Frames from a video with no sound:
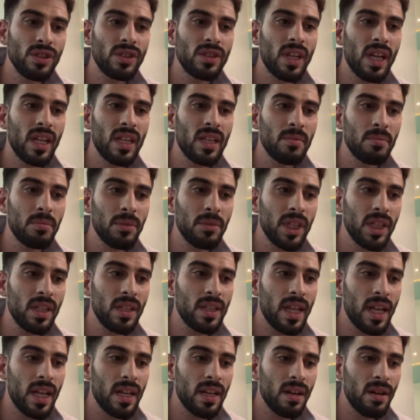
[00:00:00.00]
just telling me
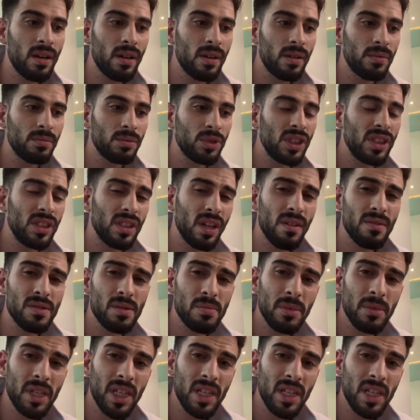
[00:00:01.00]
that she loves